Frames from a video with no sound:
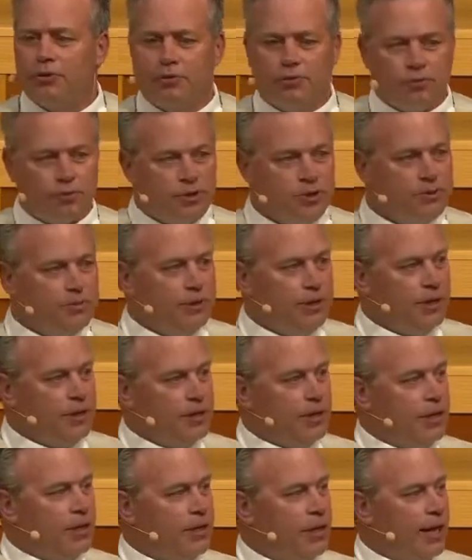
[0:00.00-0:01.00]
the frisbee
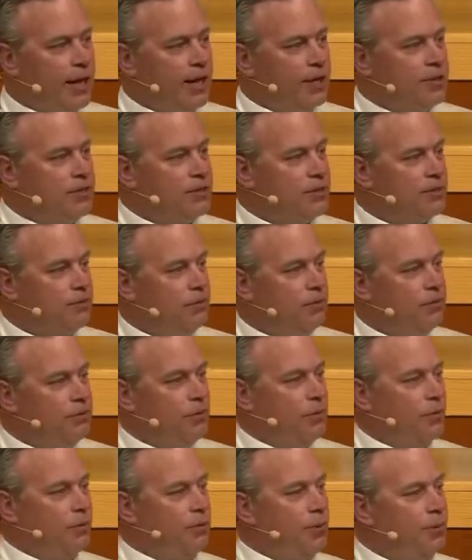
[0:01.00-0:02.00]
in class
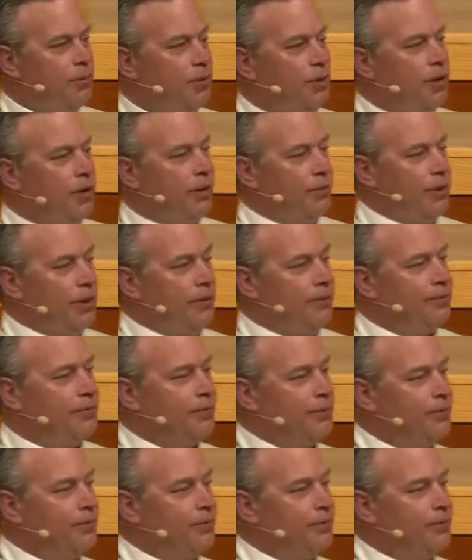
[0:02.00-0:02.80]
before people come in?